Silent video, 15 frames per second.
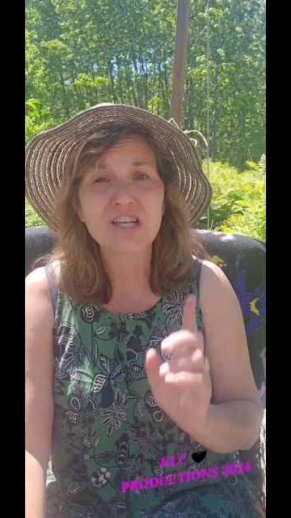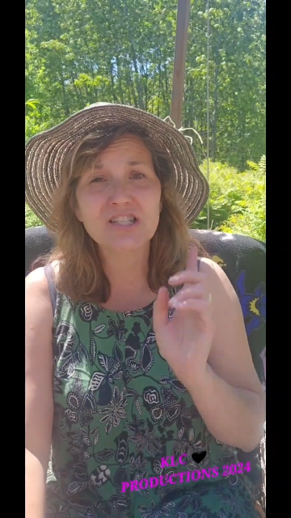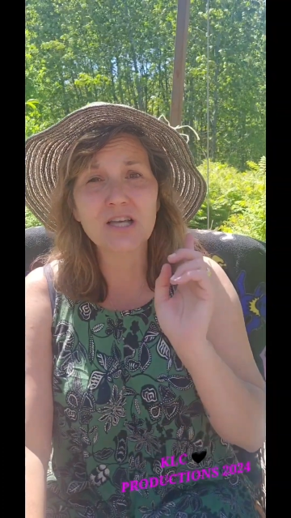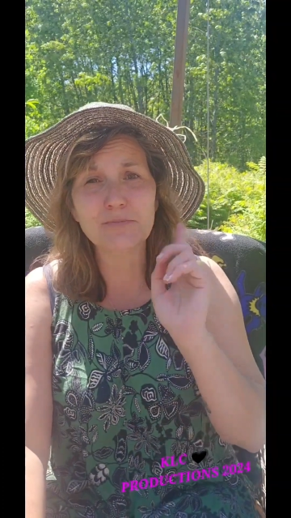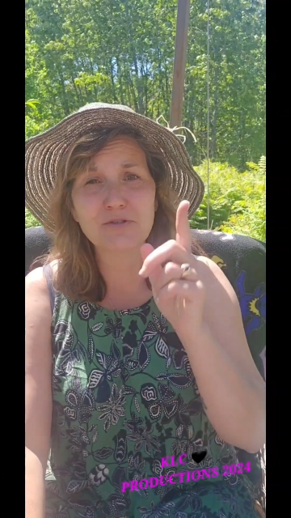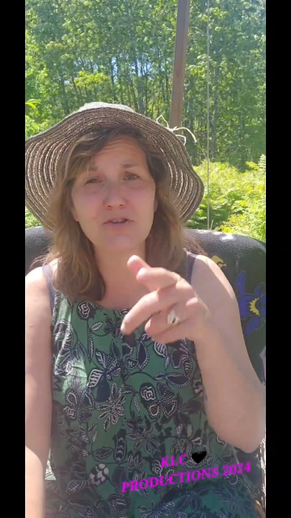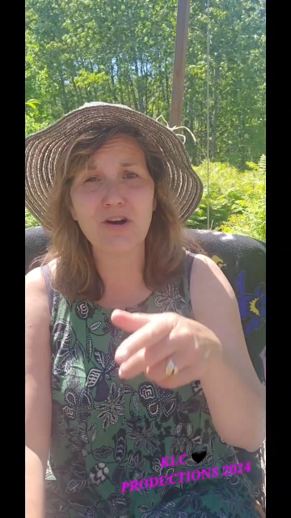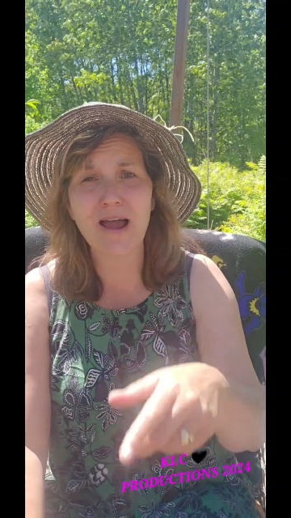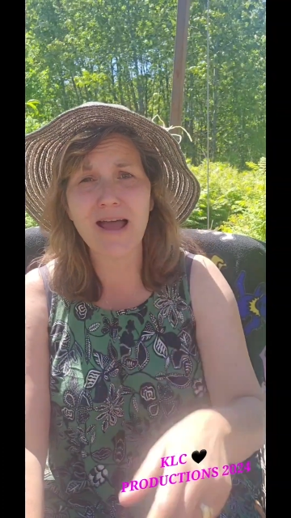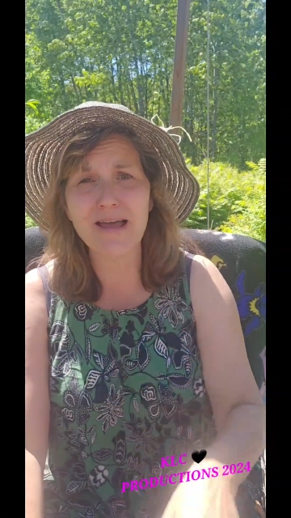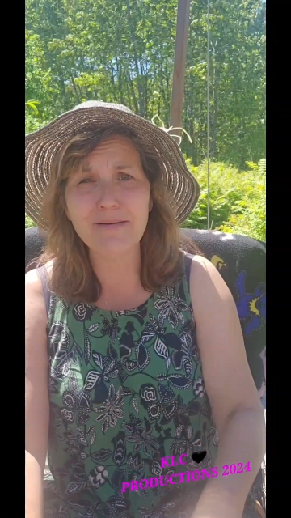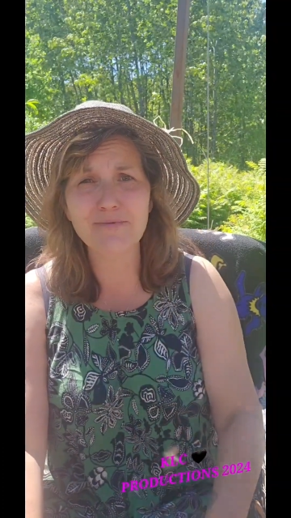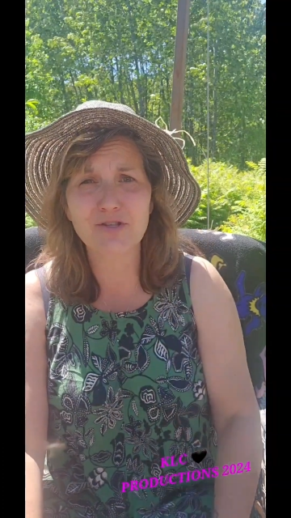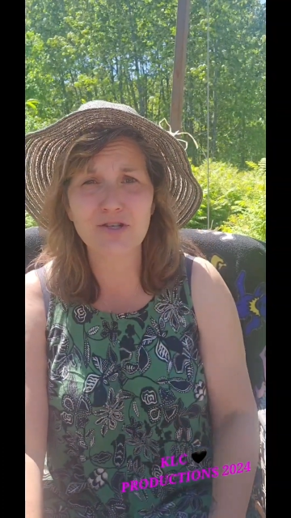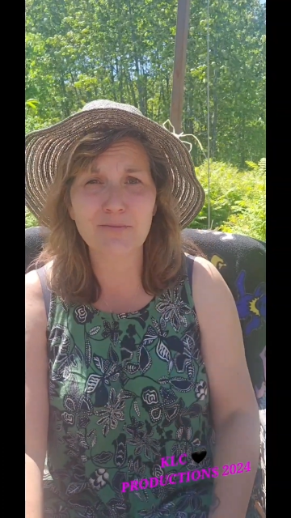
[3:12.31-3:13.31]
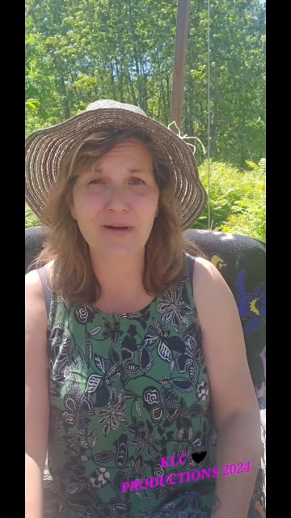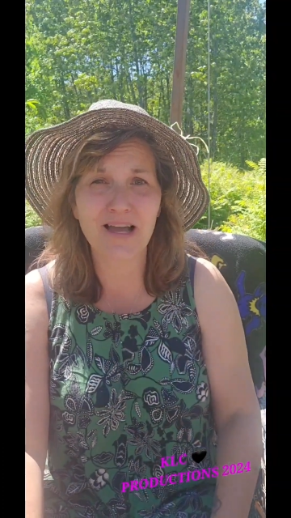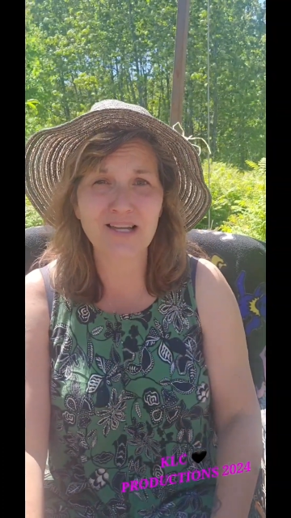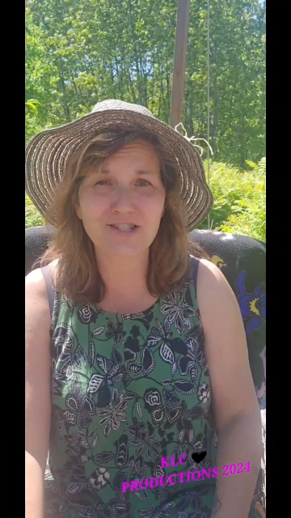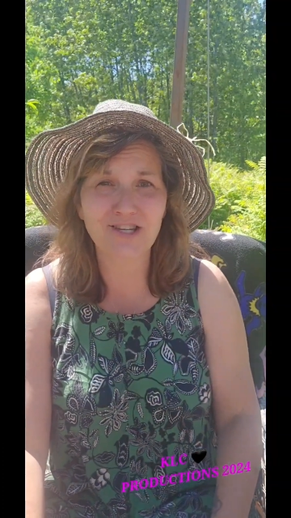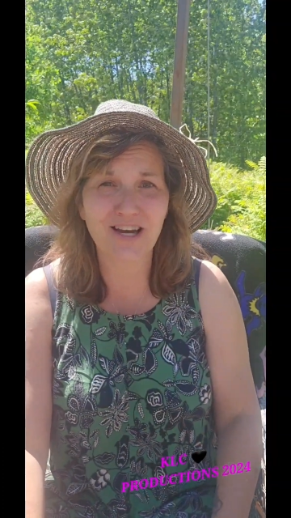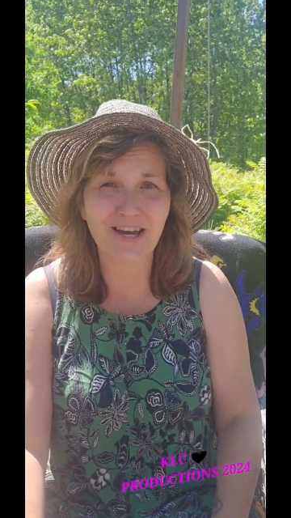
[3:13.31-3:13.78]
Subscribe to
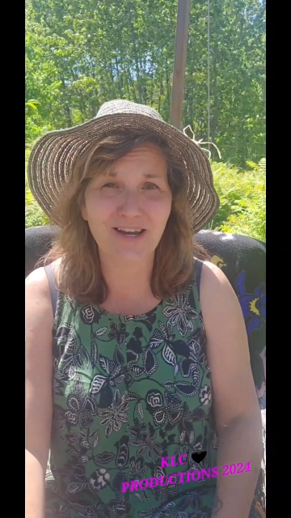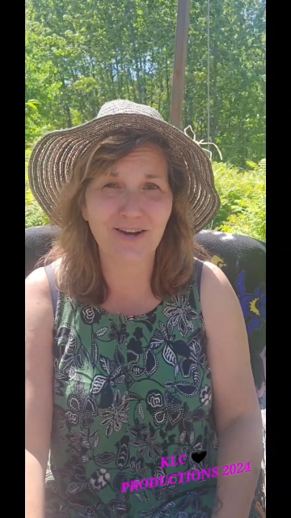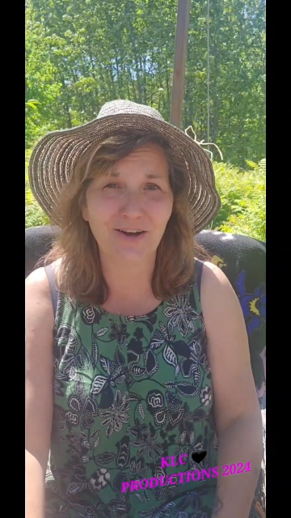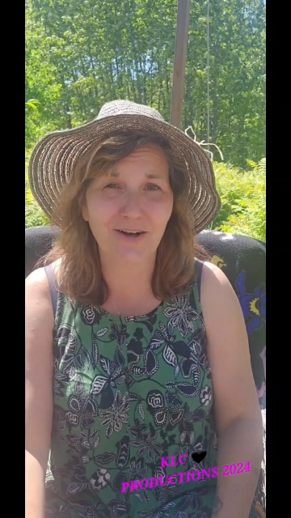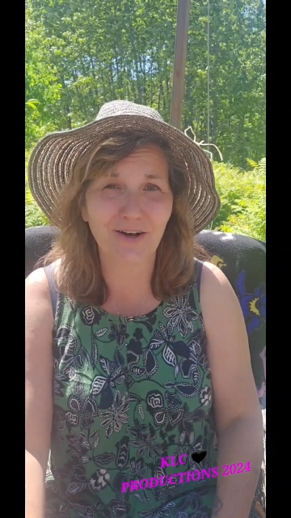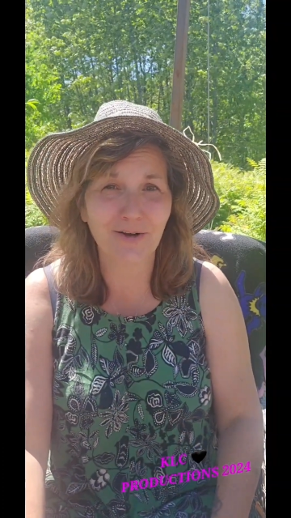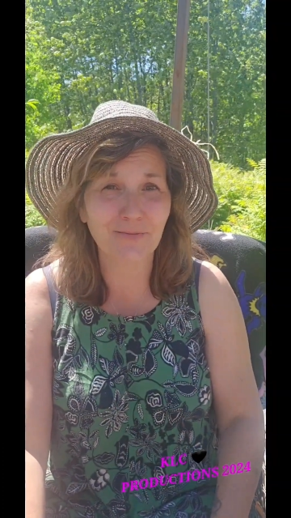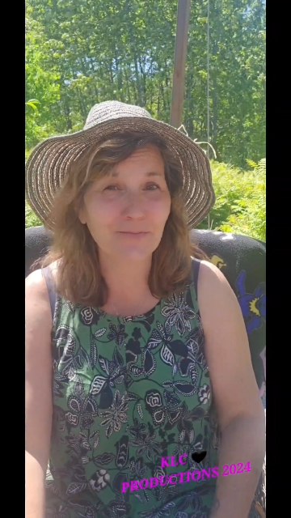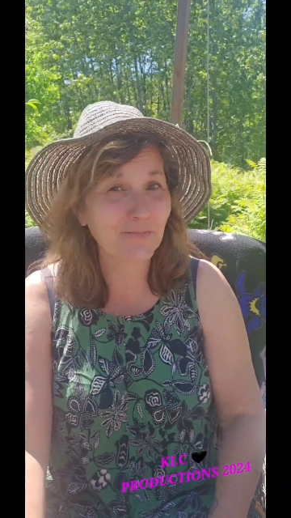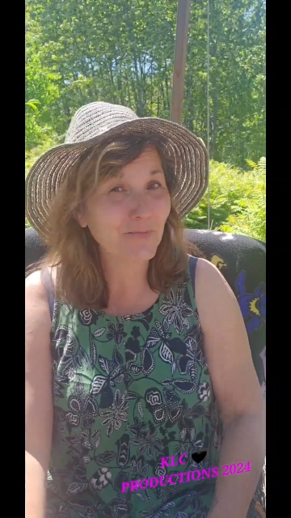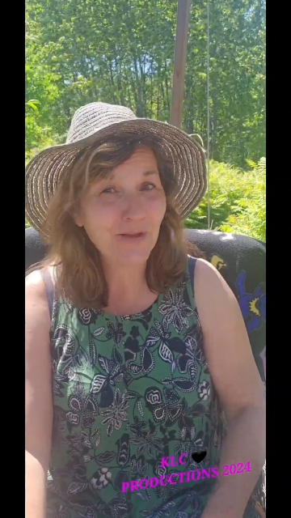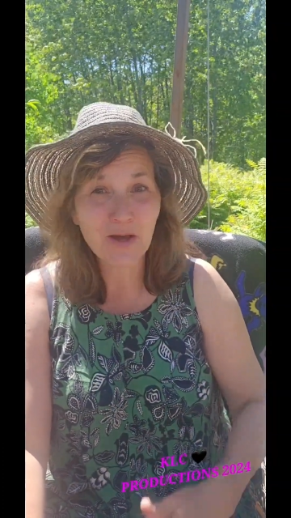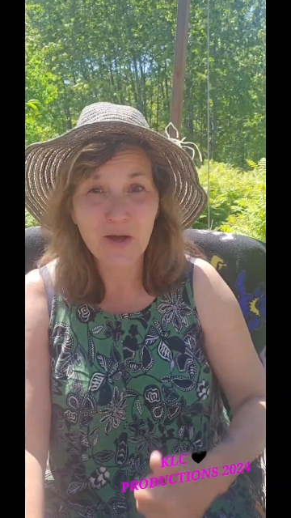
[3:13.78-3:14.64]
my channel.